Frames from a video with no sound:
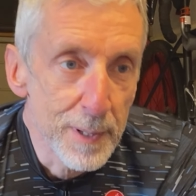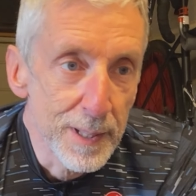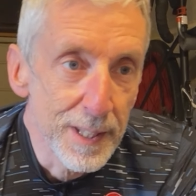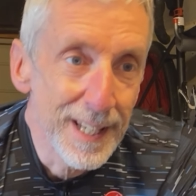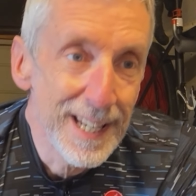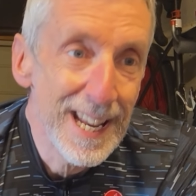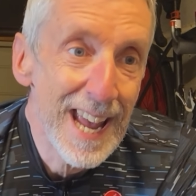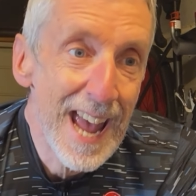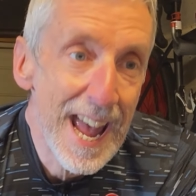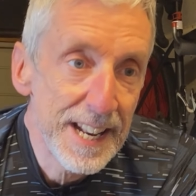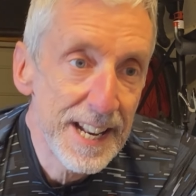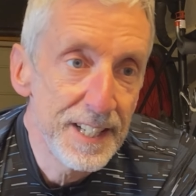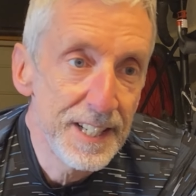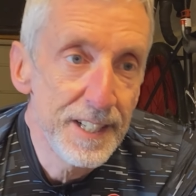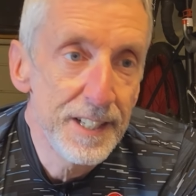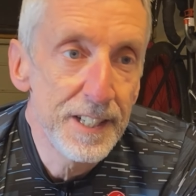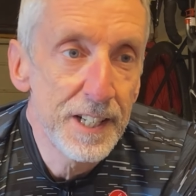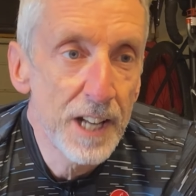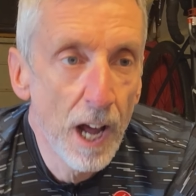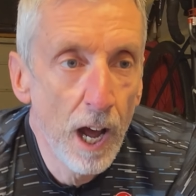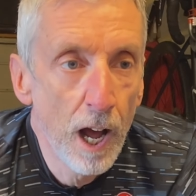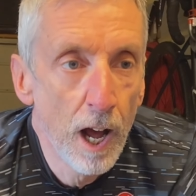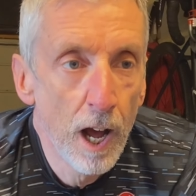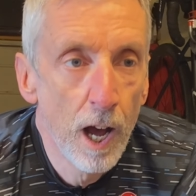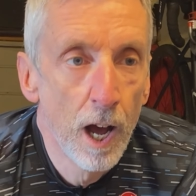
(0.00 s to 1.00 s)
the end
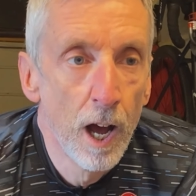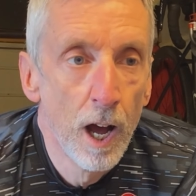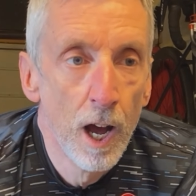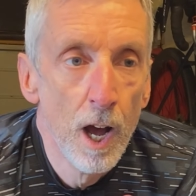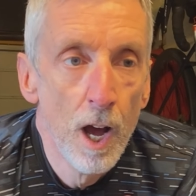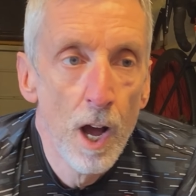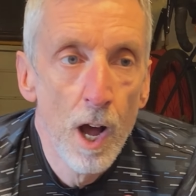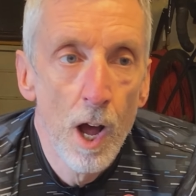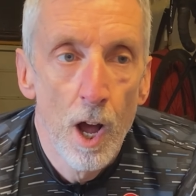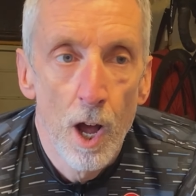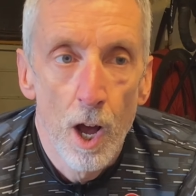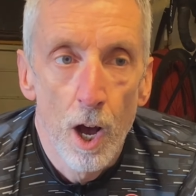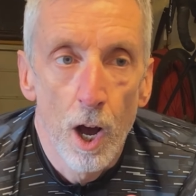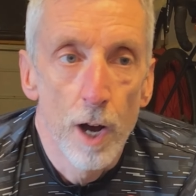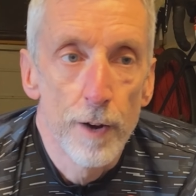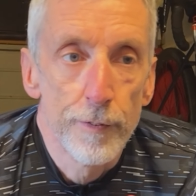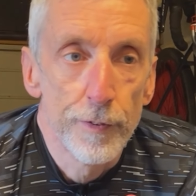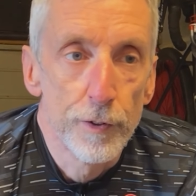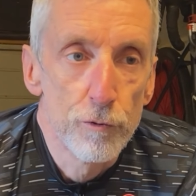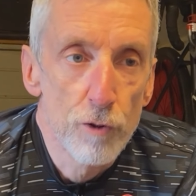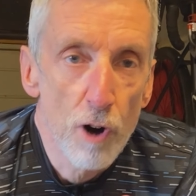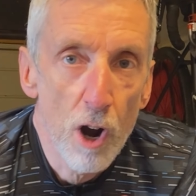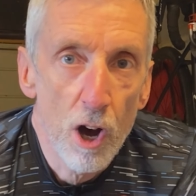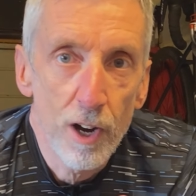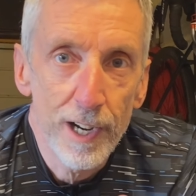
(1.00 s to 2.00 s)
of a
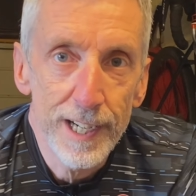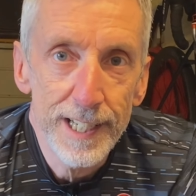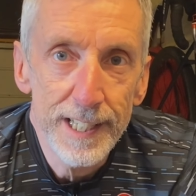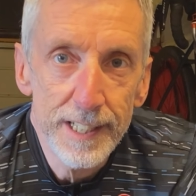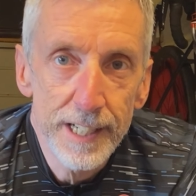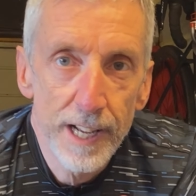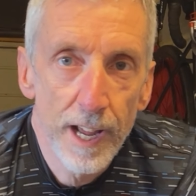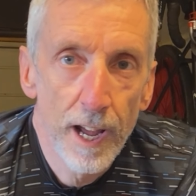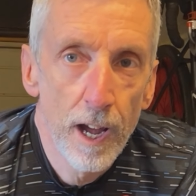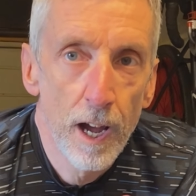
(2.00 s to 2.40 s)
ride,